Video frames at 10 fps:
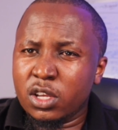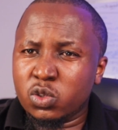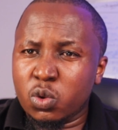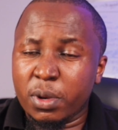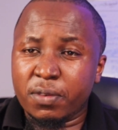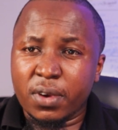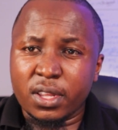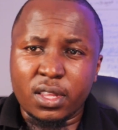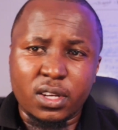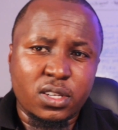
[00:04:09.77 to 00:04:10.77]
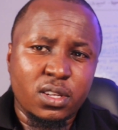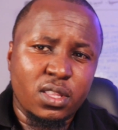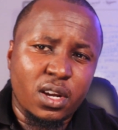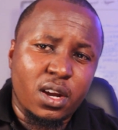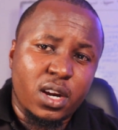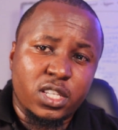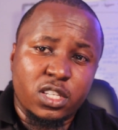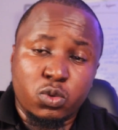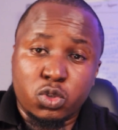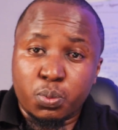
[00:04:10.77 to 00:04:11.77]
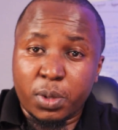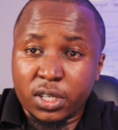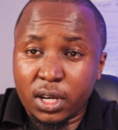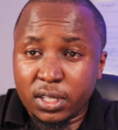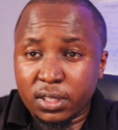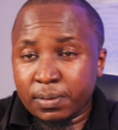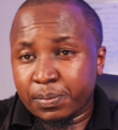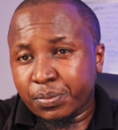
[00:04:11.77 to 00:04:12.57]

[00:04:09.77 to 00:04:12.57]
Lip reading: So you might find that there are garages which specialize